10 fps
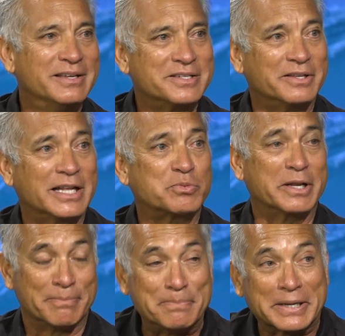So that's one
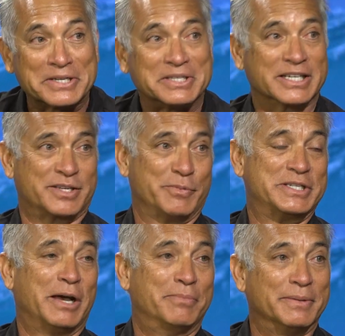of the biggest things that we
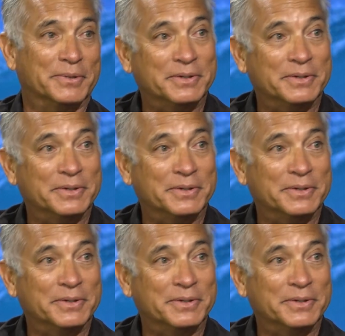tell people.